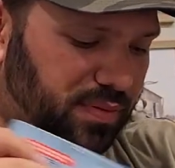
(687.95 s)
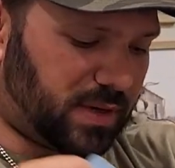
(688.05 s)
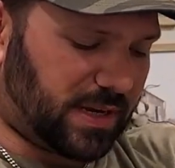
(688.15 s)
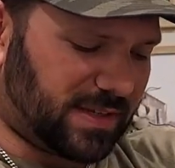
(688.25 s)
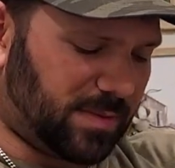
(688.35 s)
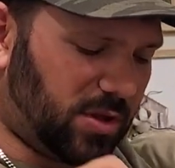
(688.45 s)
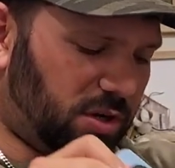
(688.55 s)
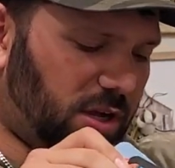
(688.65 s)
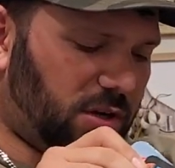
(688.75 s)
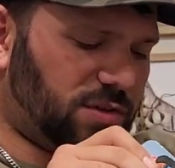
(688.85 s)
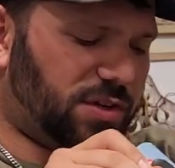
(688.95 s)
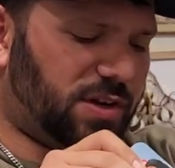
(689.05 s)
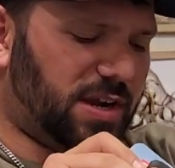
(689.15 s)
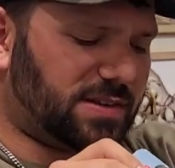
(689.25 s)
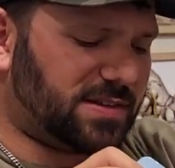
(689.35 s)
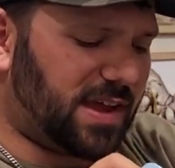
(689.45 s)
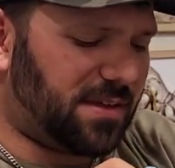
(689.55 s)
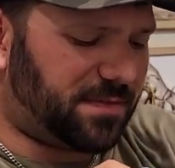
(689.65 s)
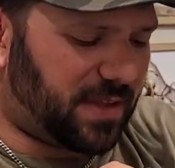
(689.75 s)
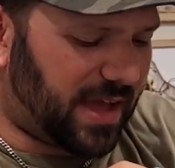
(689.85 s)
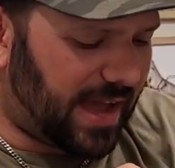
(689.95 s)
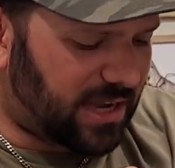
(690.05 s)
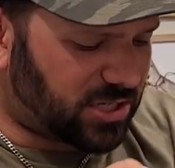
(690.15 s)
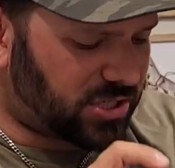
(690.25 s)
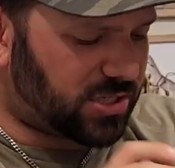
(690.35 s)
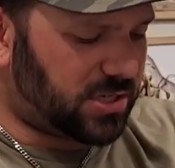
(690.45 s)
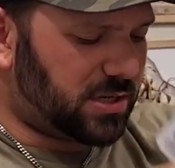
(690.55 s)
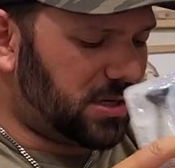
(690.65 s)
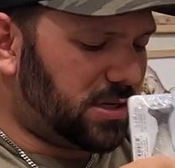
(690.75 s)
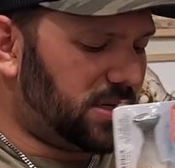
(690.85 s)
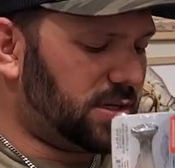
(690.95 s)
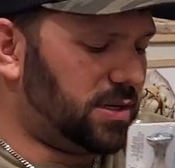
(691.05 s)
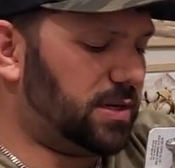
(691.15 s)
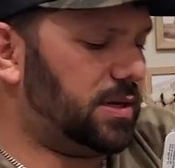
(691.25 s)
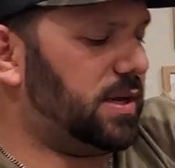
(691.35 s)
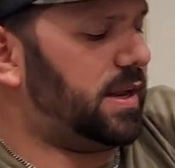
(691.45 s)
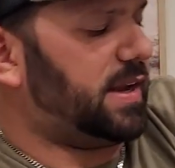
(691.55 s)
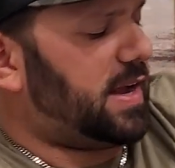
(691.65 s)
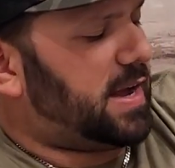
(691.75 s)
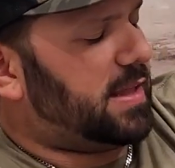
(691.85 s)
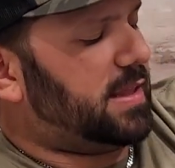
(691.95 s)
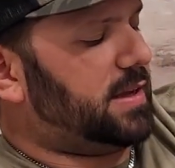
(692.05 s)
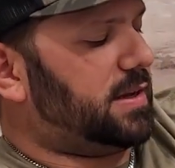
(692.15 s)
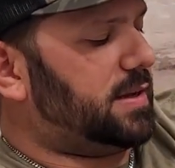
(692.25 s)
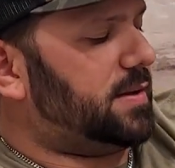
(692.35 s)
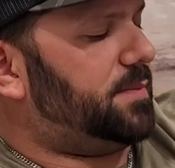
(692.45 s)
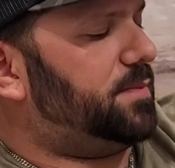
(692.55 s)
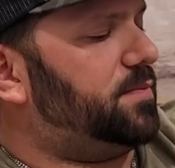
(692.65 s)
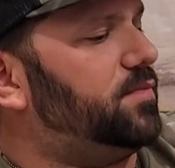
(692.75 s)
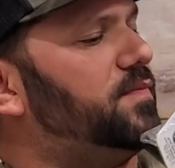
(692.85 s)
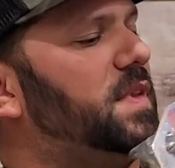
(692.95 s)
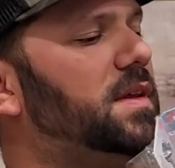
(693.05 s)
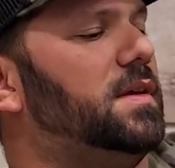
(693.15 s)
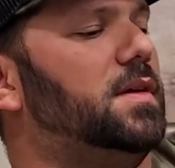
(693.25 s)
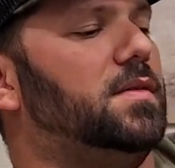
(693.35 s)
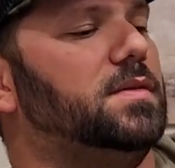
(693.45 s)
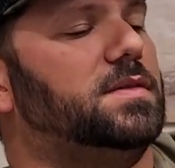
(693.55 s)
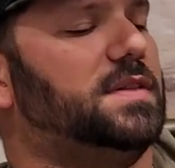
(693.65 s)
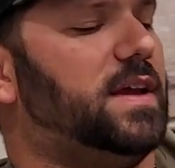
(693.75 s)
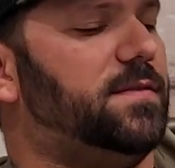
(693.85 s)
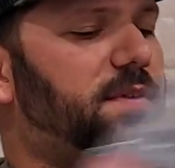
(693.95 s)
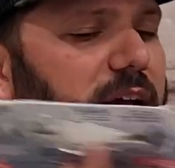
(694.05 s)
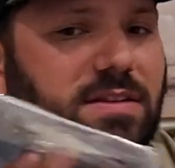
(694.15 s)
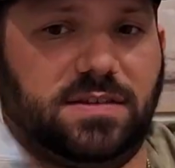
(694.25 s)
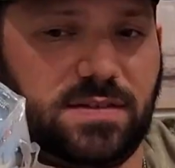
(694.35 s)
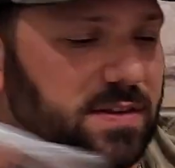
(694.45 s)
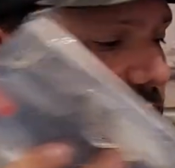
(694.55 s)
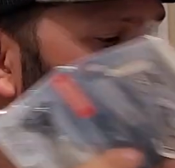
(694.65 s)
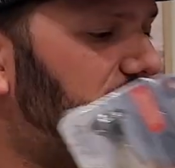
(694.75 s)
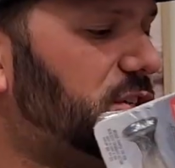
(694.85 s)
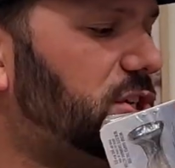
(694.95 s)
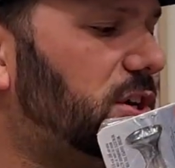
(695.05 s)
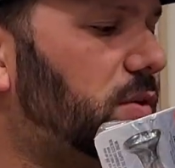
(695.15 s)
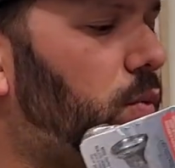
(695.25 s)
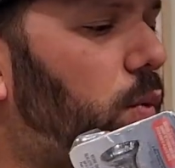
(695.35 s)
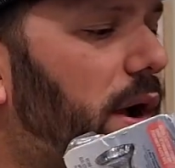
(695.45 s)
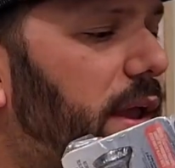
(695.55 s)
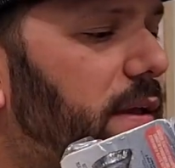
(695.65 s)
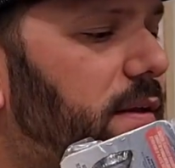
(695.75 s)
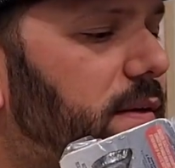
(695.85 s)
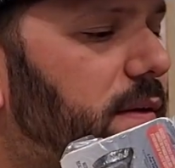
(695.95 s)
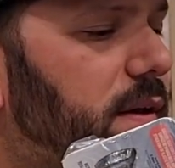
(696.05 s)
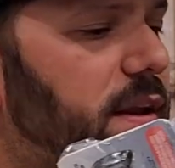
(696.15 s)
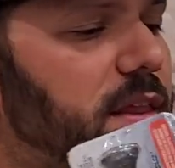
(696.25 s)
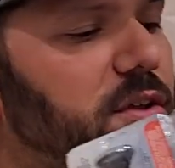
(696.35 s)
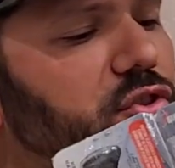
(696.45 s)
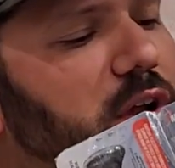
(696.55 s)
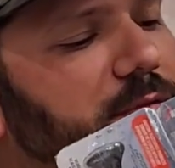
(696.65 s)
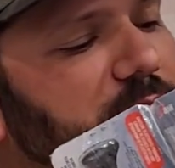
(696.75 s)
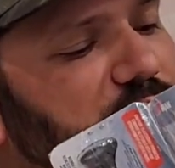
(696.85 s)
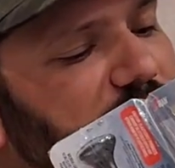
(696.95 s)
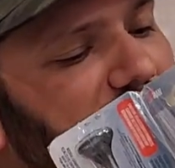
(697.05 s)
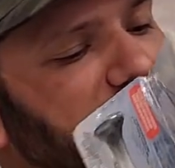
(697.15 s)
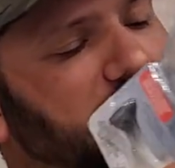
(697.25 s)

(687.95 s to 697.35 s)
I've got some other colors in here. I got Sight Flash, and I got like a Sight Flash, this Sight Flash here, white, and then a threadfin shad.